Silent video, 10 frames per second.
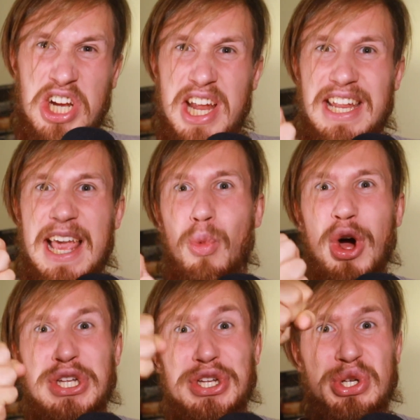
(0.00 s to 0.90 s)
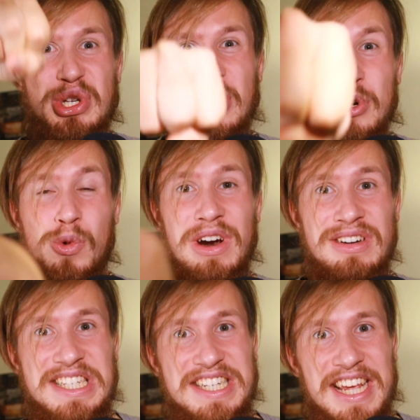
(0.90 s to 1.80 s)
They wanted to go where
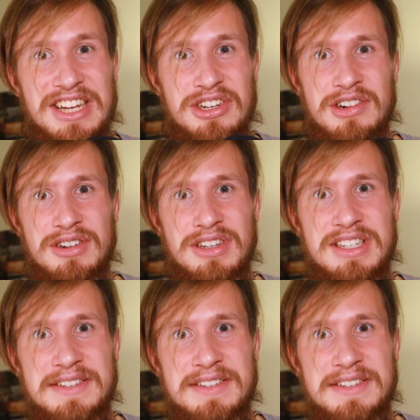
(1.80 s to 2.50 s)
it's dangerous.